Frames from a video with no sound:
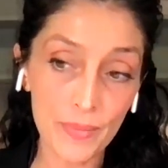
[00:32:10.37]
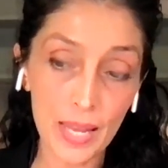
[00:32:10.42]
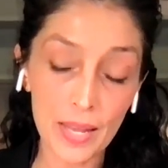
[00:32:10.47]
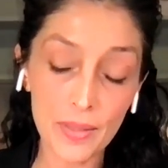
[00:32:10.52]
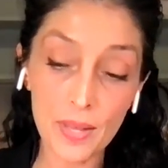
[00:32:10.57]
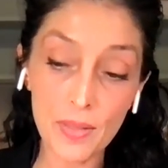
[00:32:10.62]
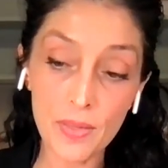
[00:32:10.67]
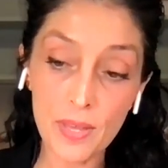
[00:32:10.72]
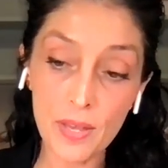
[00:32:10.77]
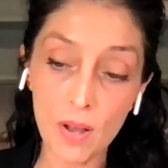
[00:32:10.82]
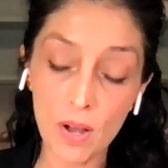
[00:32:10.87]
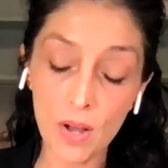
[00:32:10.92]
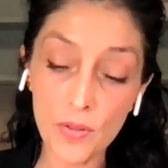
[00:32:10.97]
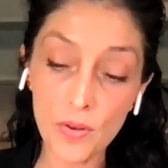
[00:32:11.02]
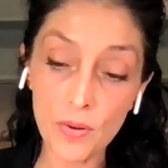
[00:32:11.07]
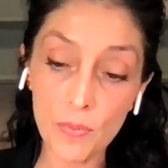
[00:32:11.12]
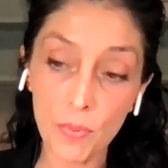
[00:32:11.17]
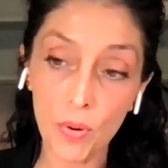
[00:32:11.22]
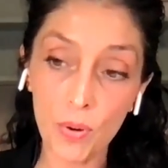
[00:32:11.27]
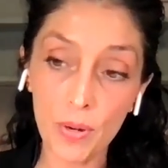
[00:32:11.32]
then the
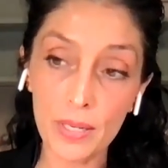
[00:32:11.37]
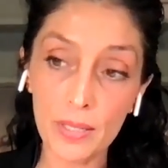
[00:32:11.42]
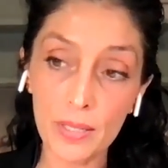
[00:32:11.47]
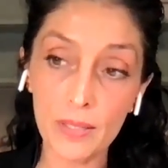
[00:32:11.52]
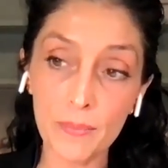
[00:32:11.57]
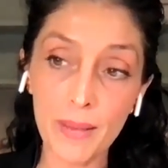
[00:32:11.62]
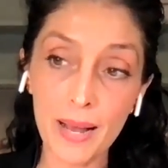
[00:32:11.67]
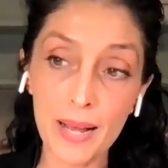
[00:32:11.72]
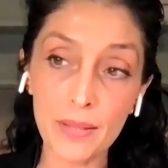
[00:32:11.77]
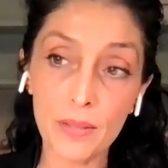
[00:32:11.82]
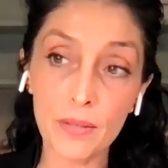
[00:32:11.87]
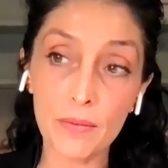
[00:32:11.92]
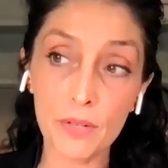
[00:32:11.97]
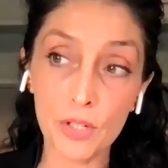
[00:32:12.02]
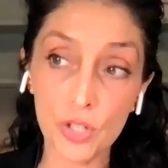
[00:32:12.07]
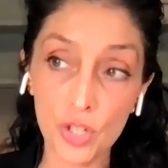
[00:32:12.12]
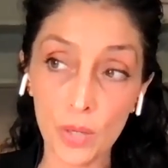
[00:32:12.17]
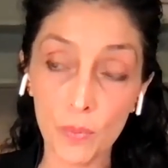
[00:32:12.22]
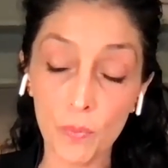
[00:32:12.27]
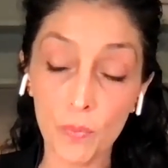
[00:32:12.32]
other point is about the
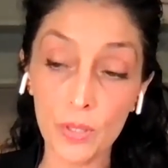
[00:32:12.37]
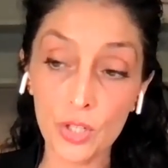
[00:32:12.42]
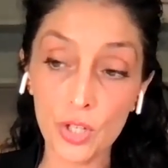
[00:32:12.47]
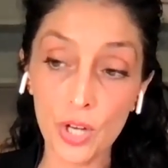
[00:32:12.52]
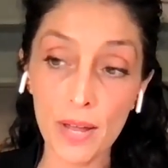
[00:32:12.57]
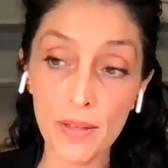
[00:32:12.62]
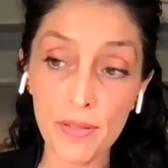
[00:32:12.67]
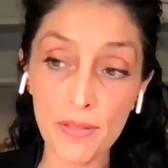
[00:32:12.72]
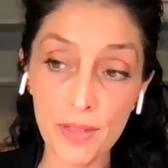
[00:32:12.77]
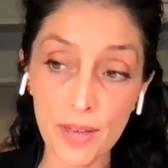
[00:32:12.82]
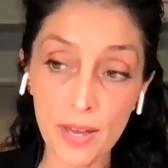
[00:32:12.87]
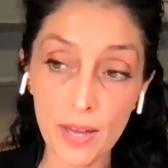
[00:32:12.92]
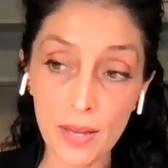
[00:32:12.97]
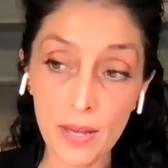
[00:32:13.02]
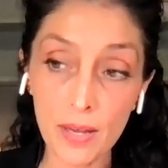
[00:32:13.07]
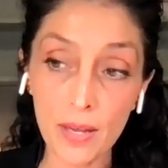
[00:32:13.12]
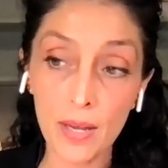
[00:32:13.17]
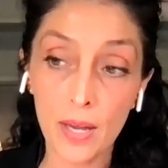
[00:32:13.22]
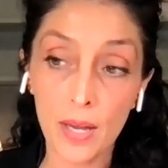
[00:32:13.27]
regime, which I think,